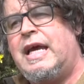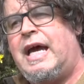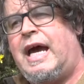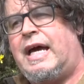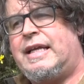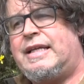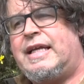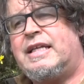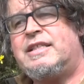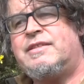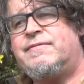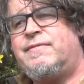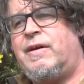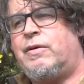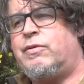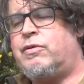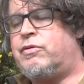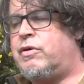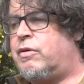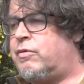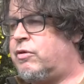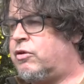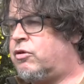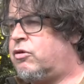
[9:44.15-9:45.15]
And that's found
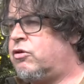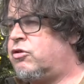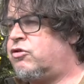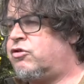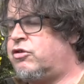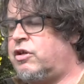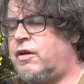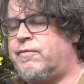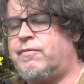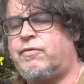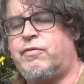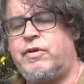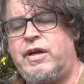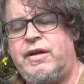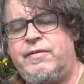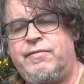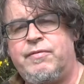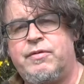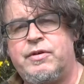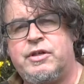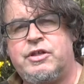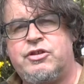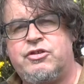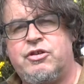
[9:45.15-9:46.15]
around the country. I have great
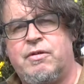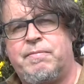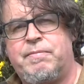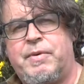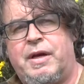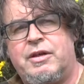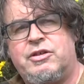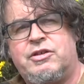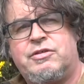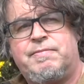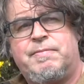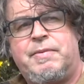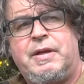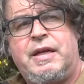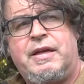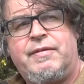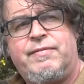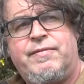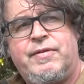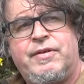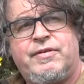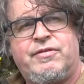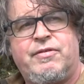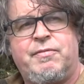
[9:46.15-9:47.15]
footage. I'll just play it
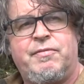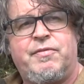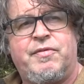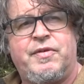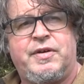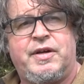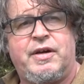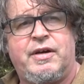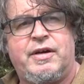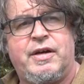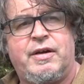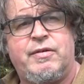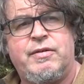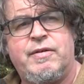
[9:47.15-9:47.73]
for you, some of it there now.